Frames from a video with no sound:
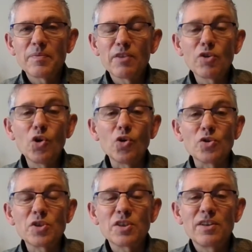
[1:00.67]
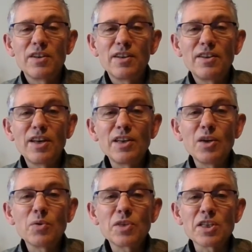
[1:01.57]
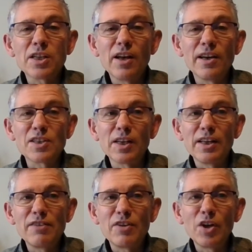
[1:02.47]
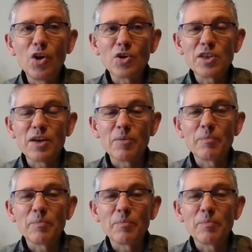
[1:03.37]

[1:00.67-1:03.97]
Of course, they know what it's like to live in lockdown.